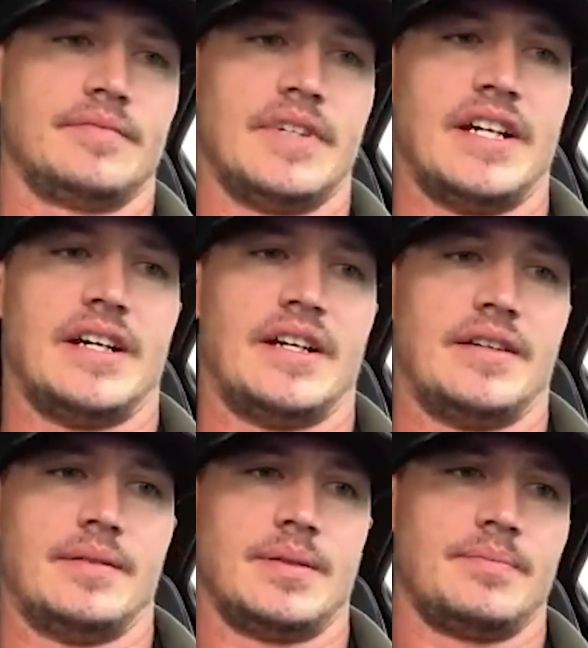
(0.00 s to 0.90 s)

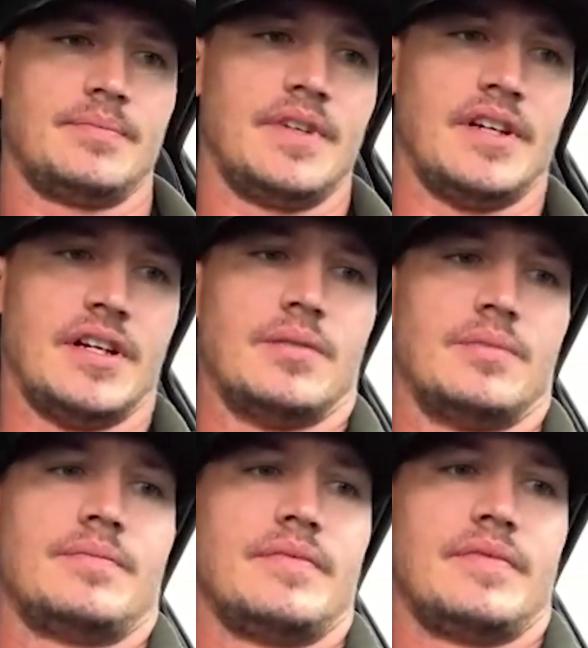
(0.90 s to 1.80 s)
and you know
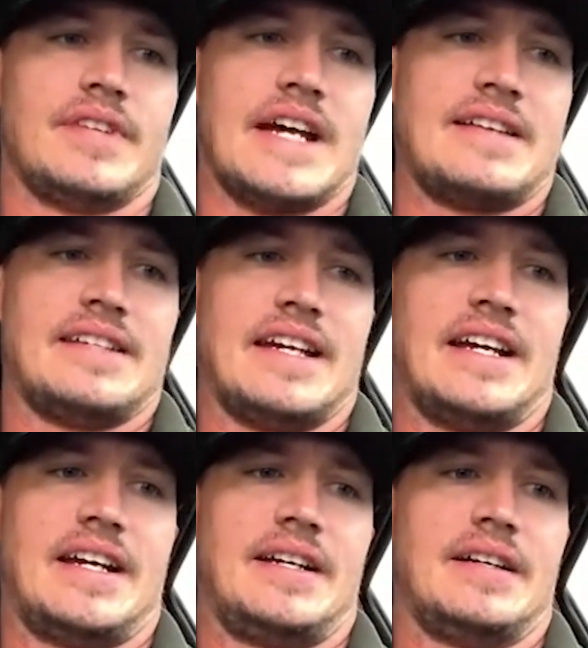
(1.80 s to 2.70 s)
that
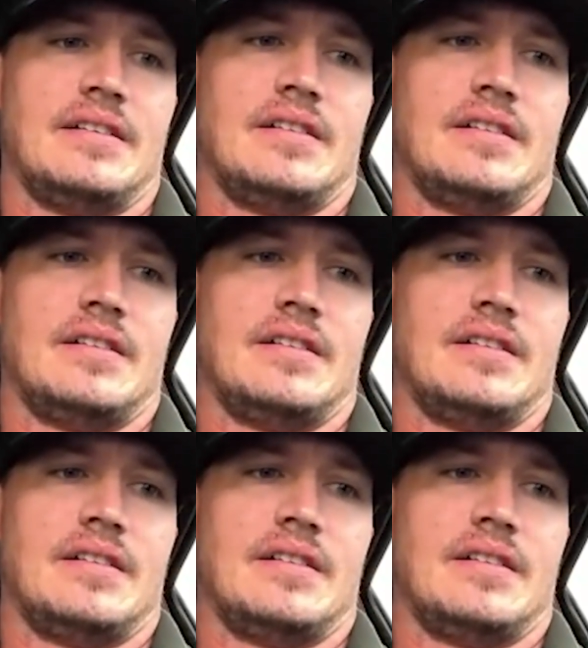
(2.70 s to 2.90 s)
day